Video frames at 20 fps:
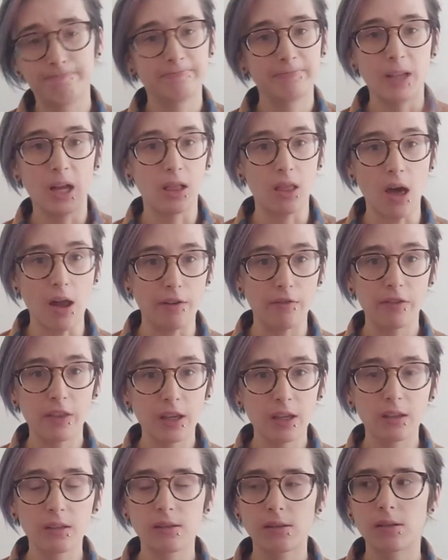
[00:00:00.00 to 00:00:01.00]
a lot of
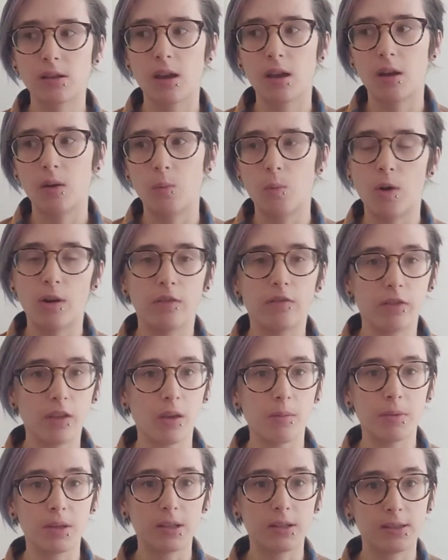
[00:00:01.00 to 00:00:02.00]
things. One of
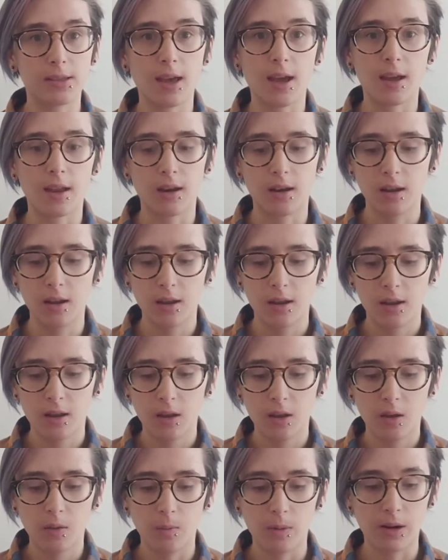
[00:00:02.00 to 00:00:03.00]
them is that
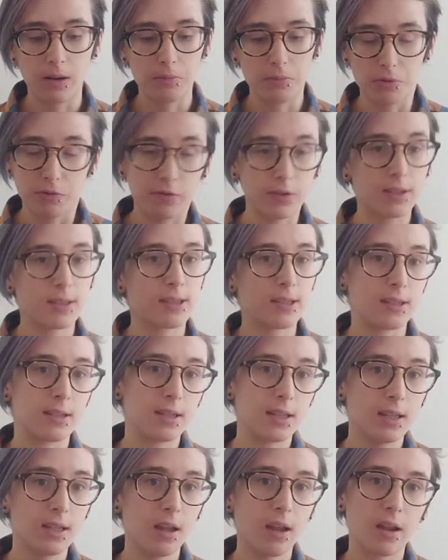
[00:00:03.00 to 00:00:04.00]
when I moved to
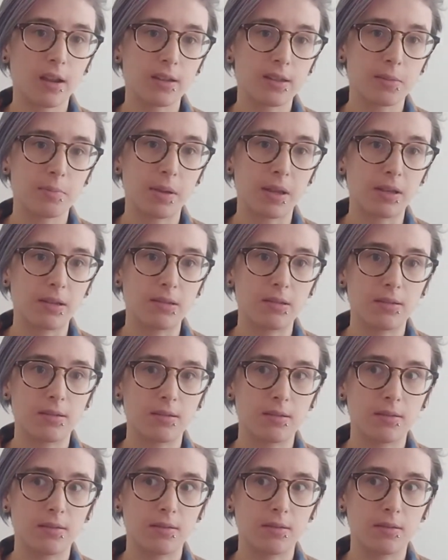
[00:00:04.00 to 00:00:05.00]
Sydney, I
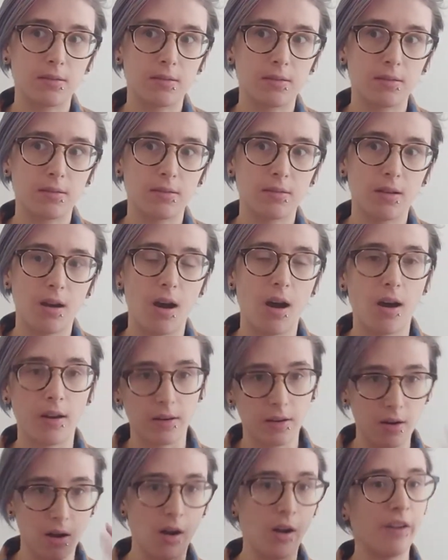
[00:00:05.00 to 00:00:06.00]
spent on
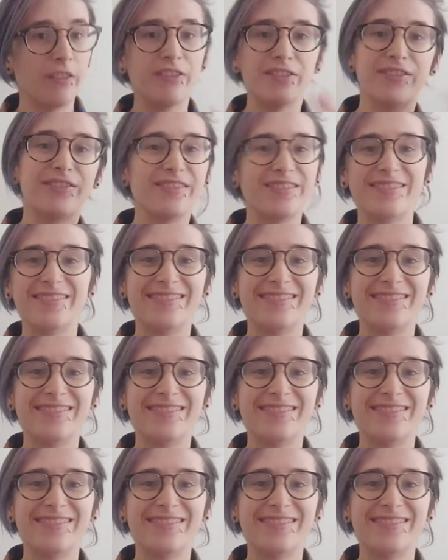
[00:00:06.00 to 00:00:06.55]
and off,